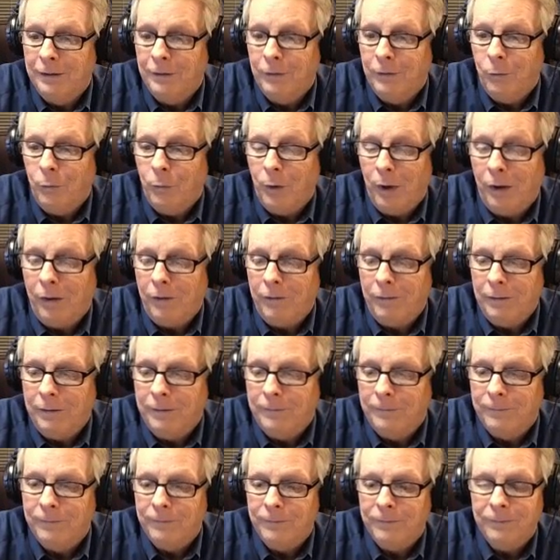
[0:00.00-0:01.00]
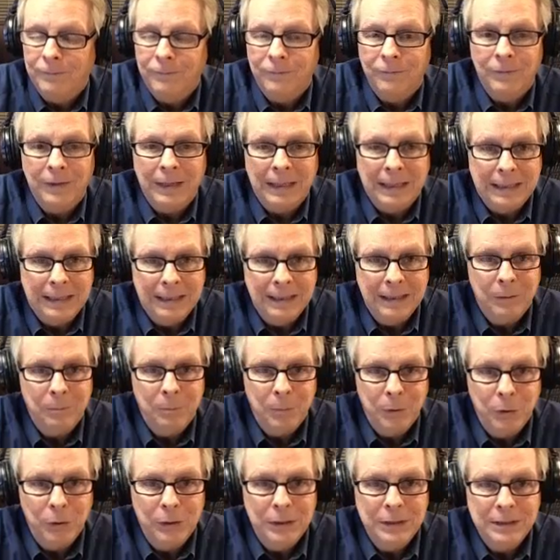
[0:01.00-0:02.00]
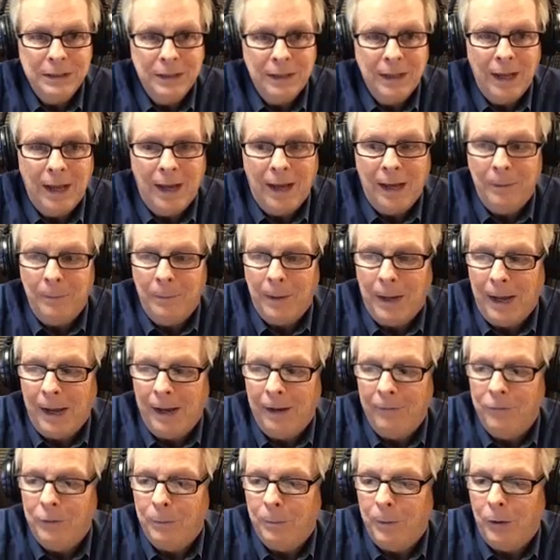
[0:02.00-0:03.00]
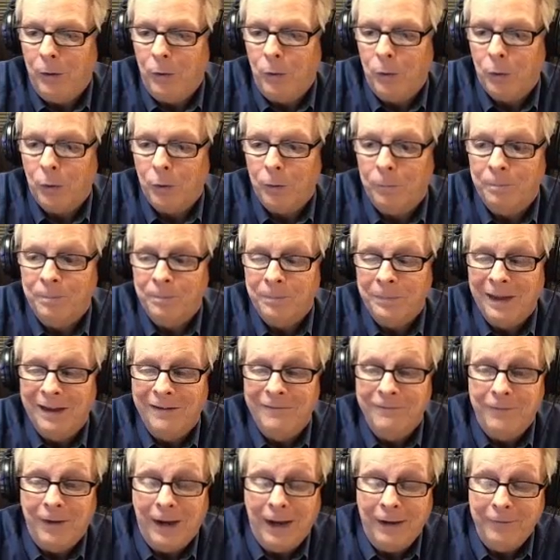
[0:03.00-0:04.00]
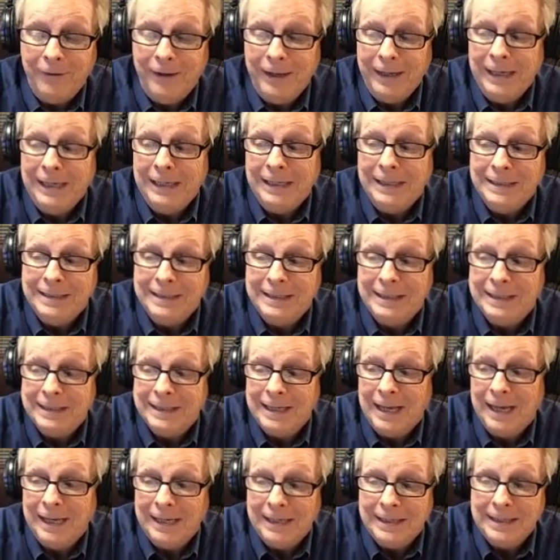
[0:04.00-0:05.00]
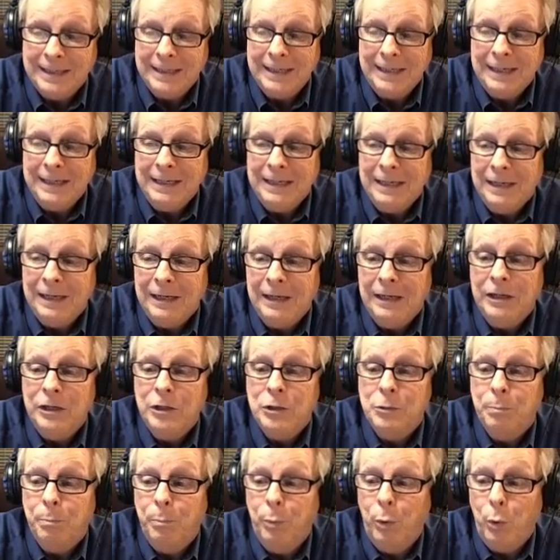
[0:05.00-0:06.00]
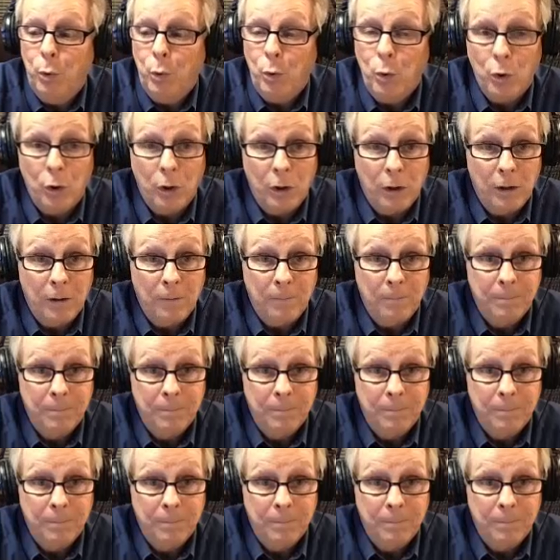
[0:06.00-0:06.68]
Well, again, beauty's in the eye of the beholder. 580 to 619 is poor.